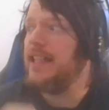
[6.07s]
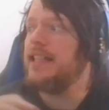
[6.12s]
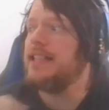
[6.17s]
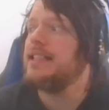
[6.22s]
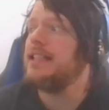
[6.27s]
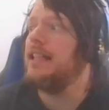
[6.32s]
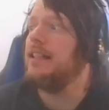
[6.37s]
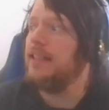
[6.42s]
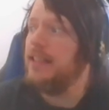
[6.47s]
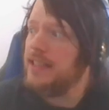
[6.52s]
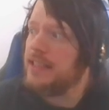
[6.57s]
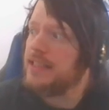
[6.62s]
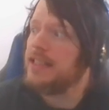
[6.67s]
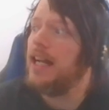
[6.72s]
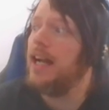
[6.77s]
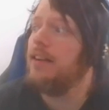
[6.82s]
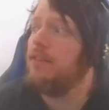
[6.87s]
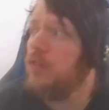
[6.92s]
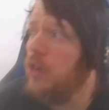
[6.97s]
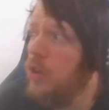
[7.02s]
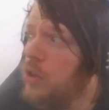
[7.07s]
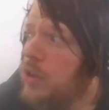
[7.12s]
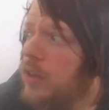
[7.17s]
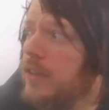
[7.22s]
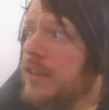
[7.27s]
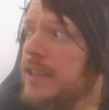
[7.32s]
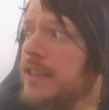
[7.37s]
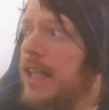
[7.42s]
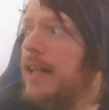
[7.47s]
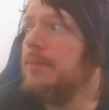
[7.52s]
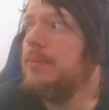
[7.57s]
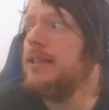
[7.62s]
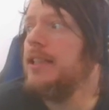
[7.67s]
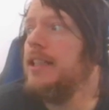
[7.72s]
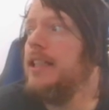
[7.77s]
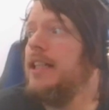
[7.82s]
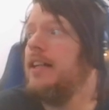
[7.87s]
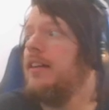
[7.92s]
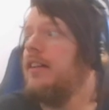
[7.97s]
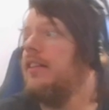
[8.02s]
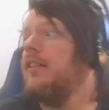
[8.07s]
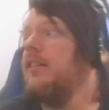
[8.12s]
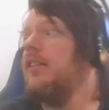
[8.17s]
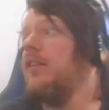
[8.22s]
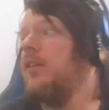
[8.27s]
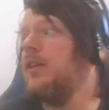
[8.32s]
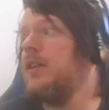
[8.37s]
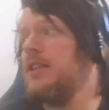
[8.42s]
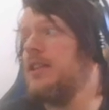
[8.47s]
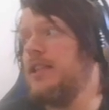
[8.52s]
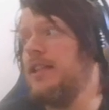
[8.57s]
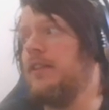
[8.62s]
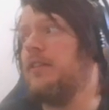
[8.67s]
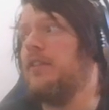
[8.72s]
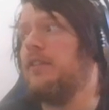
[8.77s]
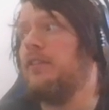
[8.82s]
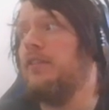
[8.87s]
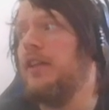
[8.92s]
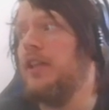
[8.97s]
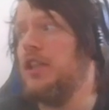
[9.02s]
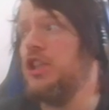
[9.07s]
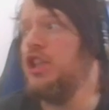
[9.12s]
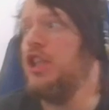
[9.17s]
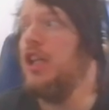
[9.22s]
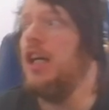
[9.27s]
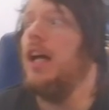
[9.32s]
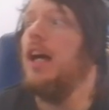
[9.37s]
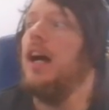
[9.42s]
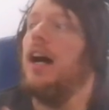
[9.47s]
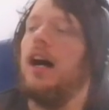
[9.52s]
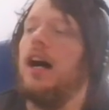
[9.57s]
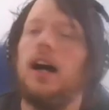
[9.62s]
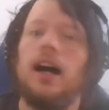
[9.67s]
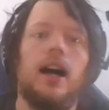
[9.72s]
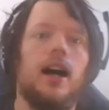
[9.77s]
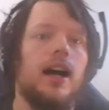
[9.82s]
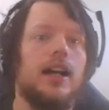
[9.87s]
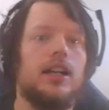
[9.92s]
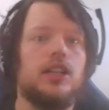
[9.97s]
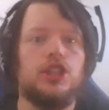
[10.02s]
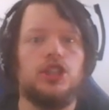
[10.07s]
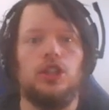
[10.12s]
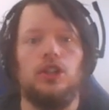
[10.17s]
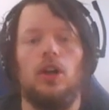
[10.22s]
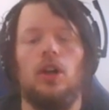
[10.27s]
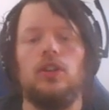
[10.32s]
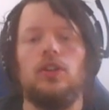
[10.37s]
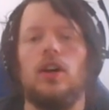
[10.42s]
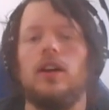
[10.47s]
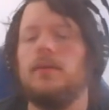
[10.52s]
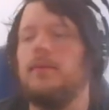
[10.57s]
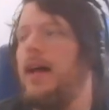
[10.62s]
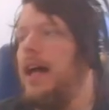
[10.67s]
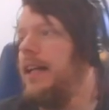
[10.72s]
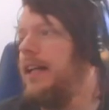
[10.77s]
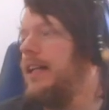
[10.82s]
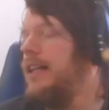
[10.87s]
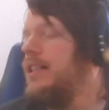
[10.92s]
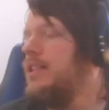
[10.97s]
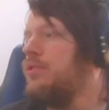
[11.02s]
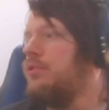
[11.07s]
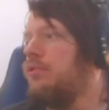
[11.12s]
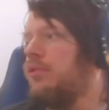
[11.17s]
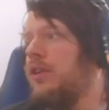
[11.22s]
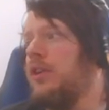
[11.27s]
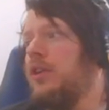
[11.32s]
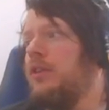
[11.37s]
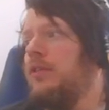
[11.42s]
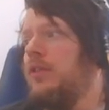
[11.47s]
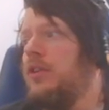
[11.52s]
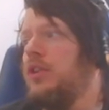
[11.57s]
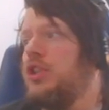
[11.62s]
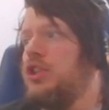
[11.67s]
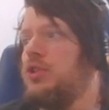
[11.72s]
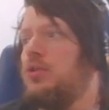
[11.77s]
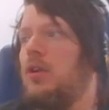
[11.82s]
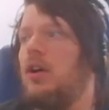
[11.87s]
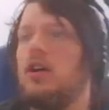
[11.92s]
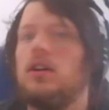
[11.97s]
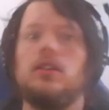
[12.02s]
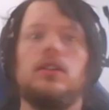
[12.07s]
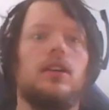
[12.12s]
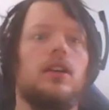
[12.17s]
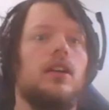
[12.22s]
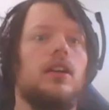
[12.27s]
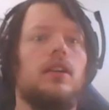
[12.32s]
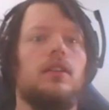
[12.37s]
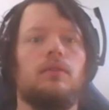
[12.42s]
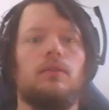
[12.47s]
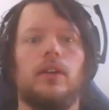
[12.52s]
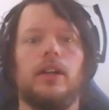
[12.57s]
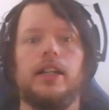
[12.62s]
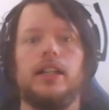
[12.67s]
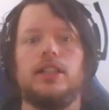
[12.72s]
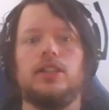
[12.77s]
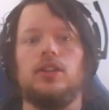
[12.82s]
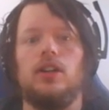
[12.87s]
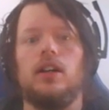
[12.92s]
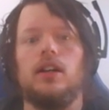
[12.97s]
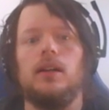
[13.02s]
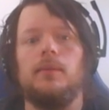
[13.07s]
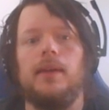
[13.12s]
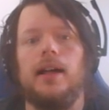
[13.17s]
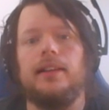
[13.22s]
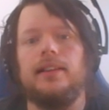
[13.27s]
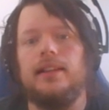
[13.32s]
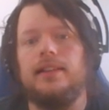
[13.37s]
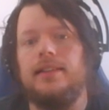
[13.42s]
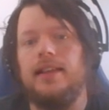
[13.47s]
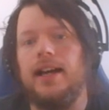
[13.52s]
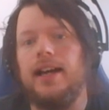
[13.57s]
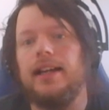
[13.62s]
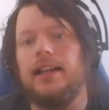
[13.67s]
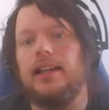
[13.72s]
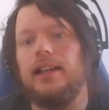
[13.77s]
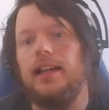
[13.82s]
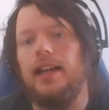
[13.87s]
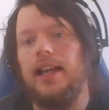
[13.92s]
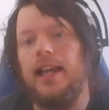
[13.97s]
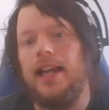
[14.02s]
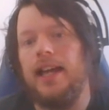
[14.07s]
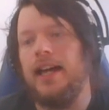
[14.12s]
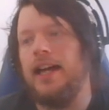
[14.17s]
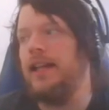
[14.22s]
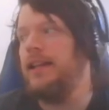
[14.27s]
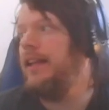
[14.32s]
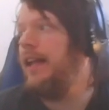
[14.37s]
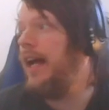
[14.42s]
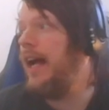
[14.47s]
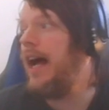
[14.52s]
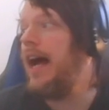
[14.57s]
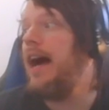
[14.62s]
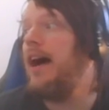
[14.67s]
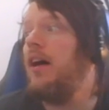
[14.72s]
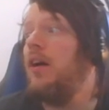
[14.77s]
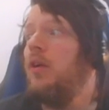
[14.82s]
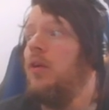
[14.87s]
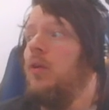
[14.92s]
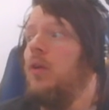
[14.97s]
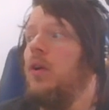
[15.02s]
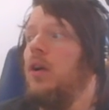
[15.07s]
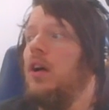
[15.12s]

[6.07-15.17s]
it's at least high rogue or top tier, or tier 3-ish. Shaddoll Dogmatika is really, really strong. We're going to talk about the deck and how